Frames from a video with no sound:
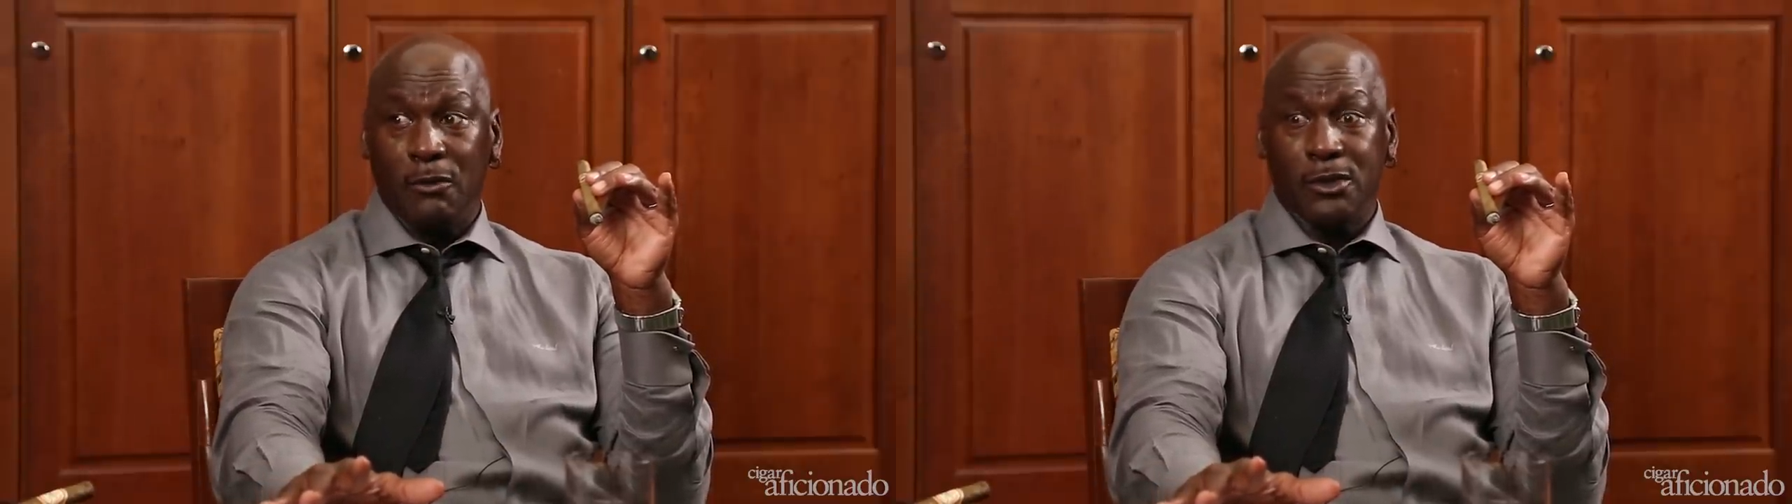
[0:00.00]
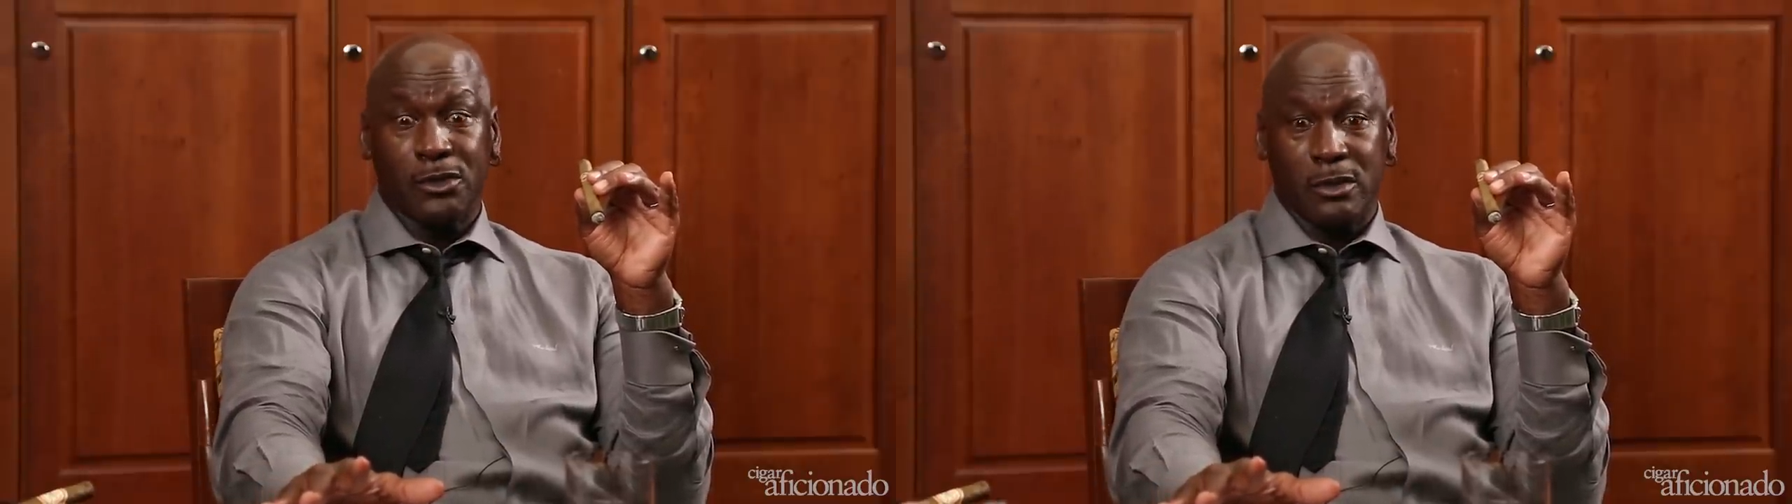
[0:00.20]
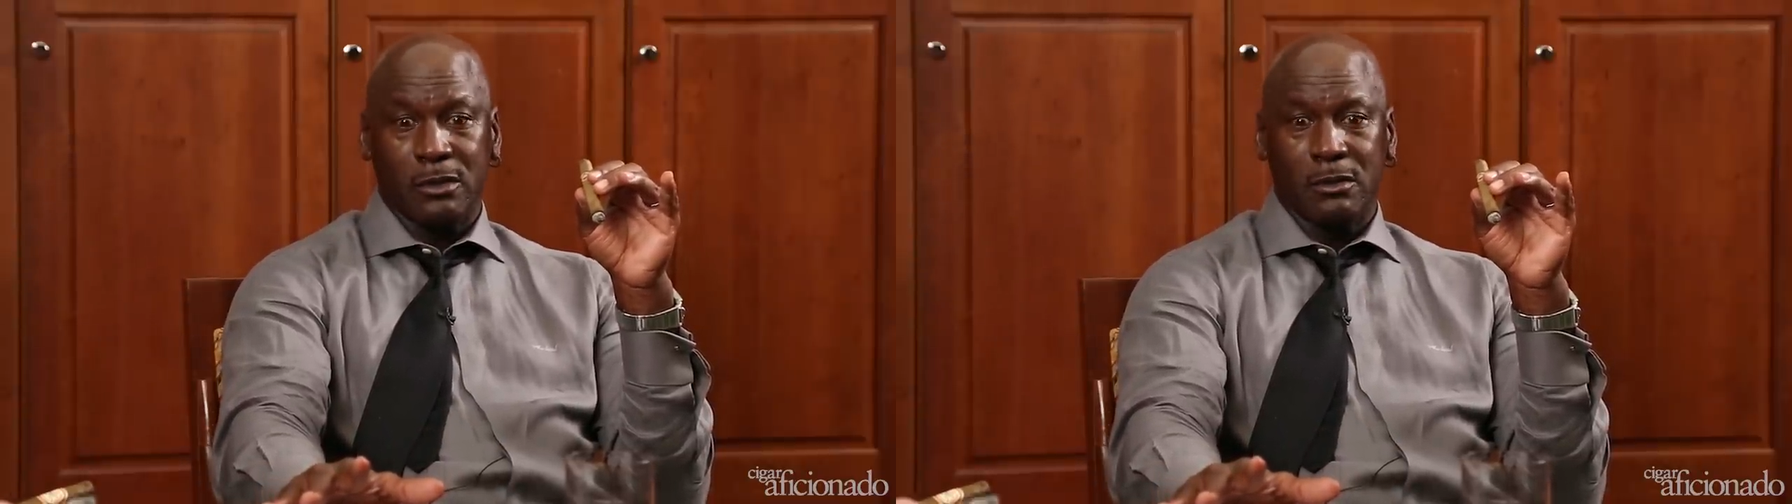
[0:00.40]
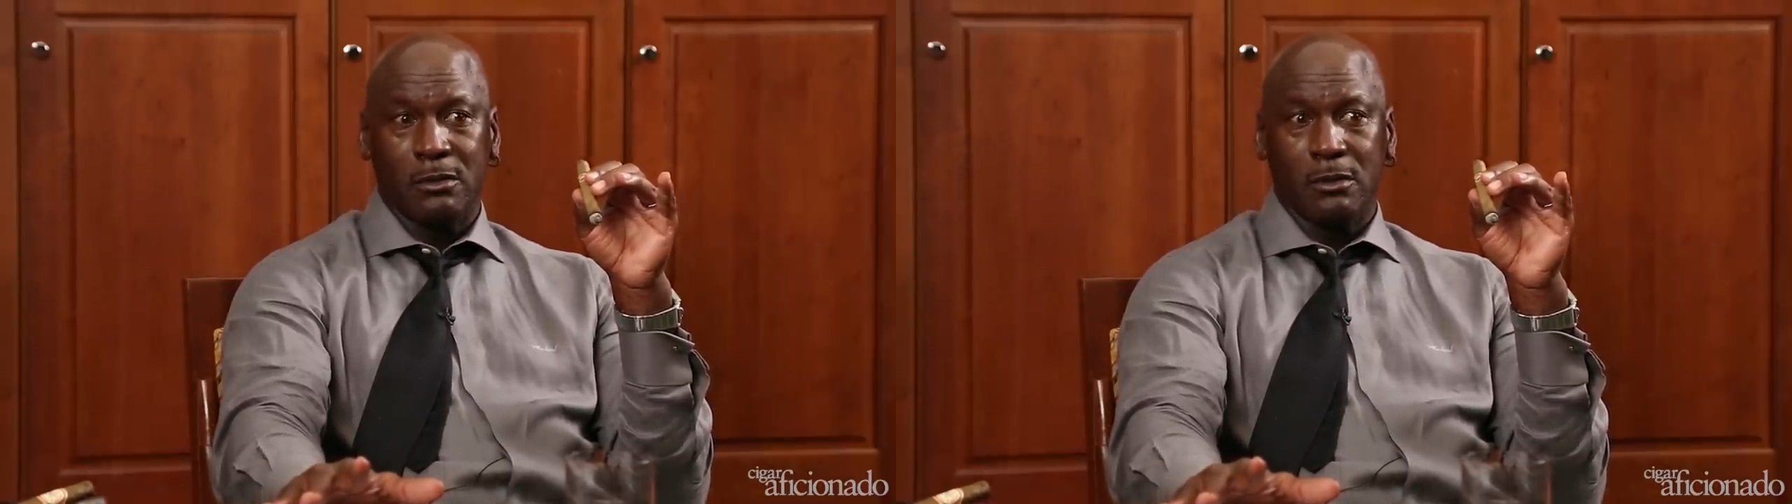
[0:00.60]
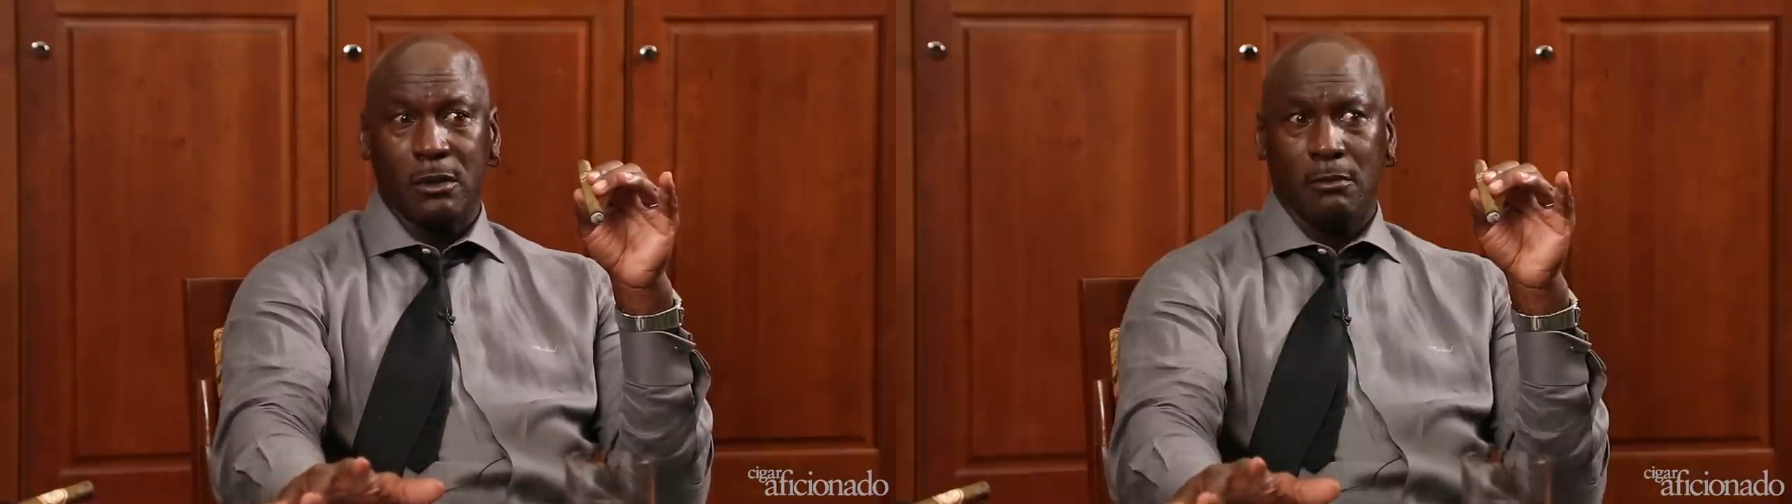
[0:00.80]
was
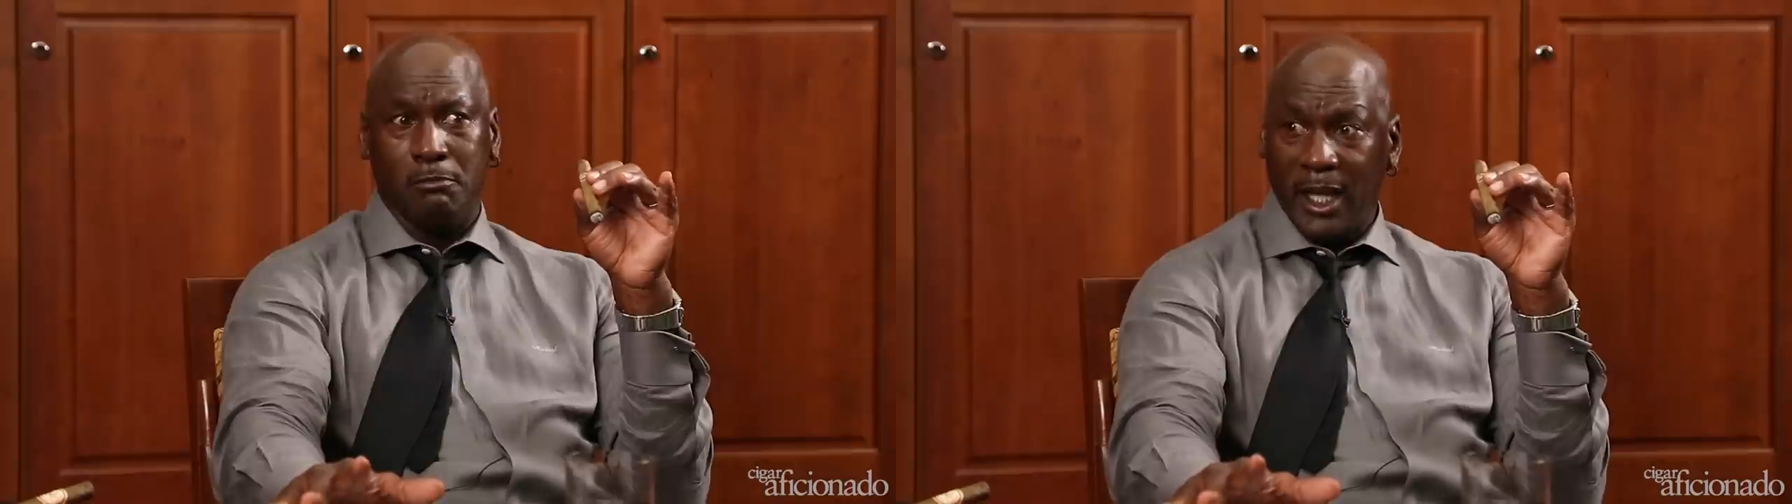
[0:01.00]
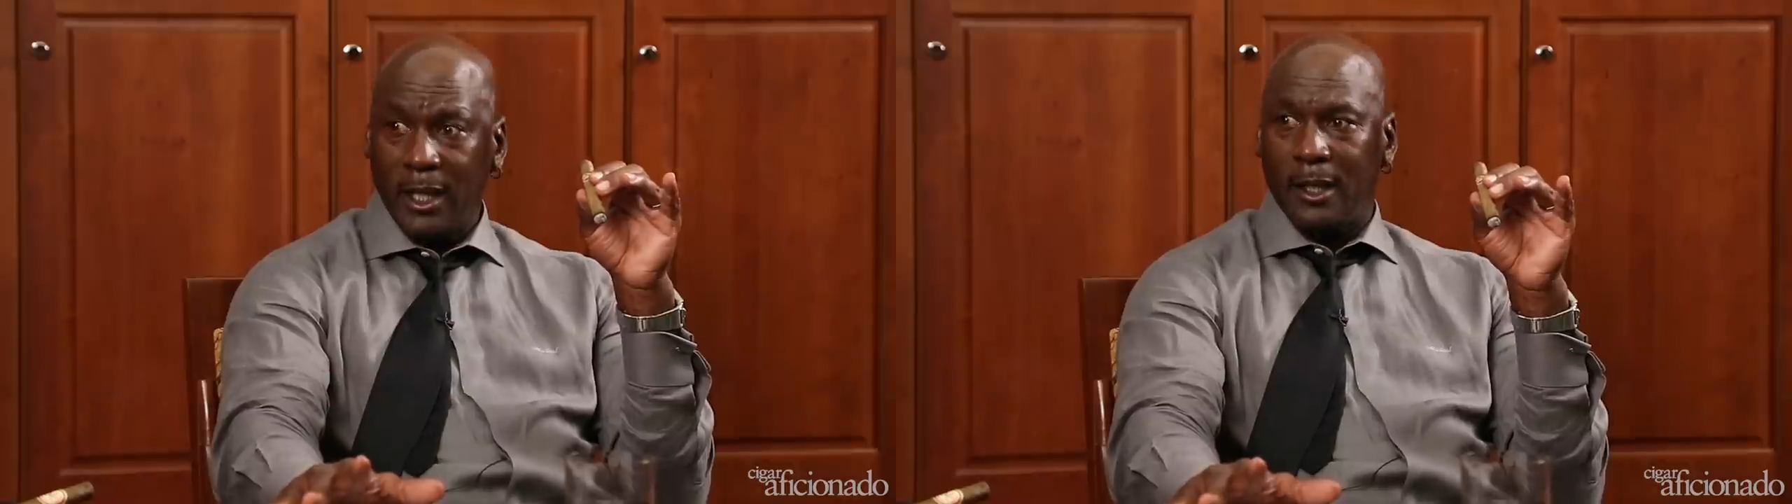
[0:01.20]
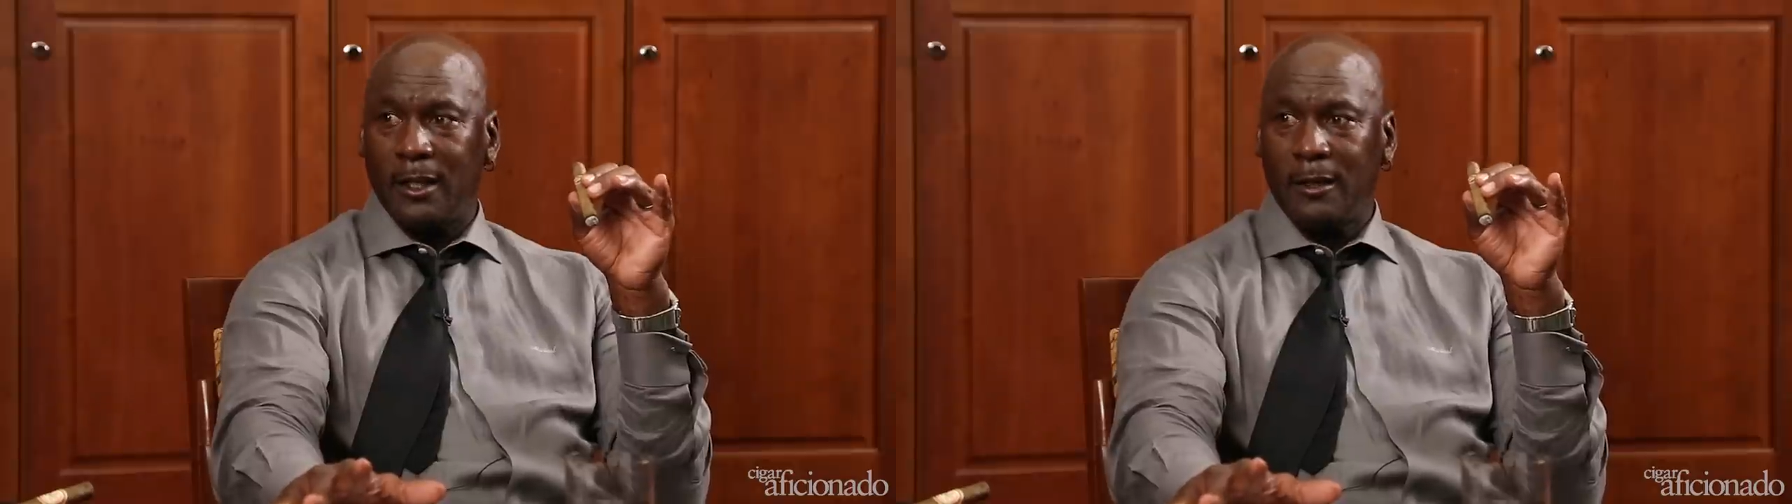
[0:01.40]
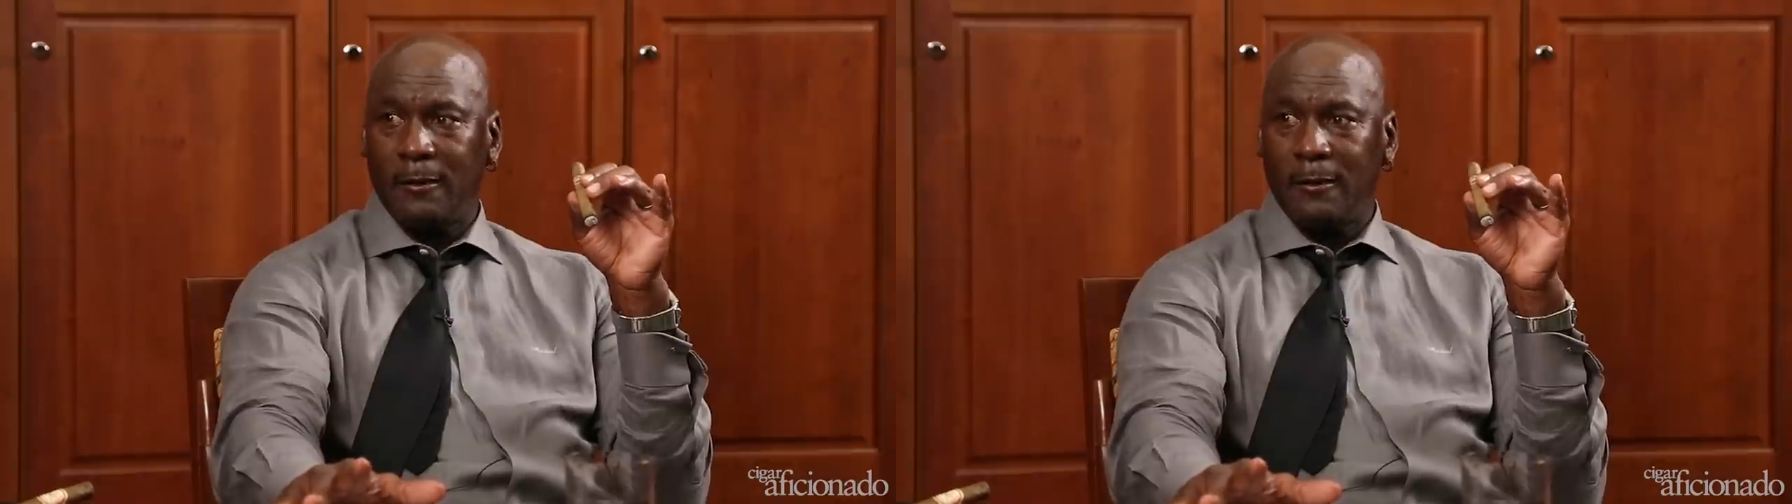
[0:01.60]
big.